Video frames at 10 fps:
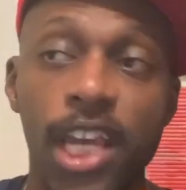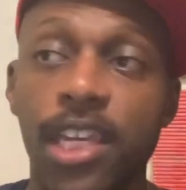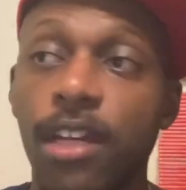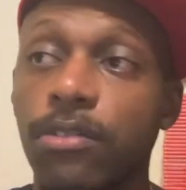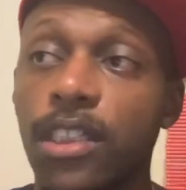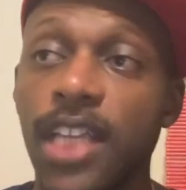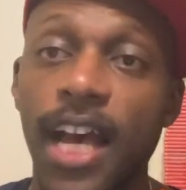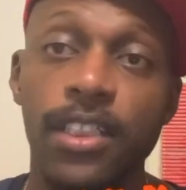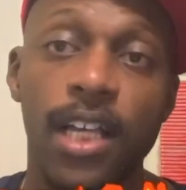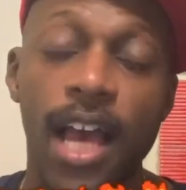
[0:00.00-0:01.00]

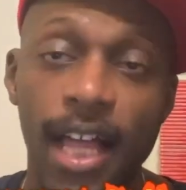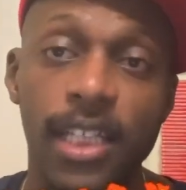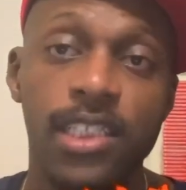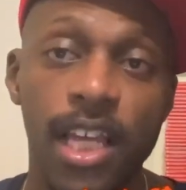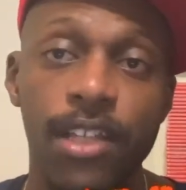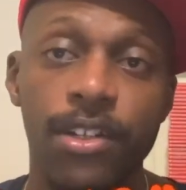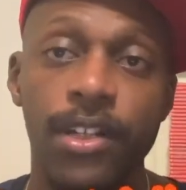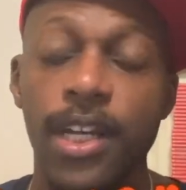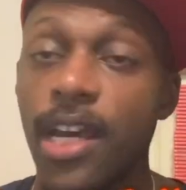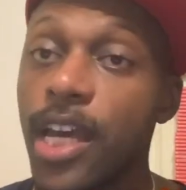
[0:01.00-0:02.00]
Gilgeous-Alexander
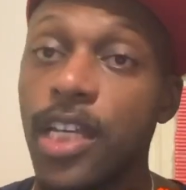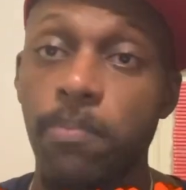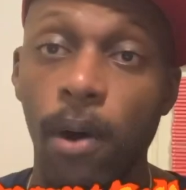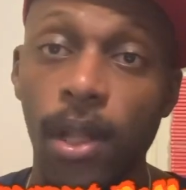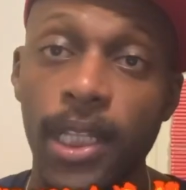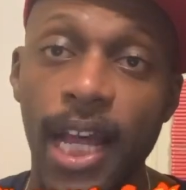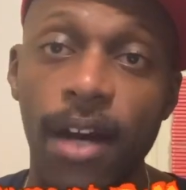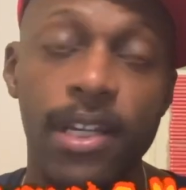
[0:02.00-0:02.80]
is balling out.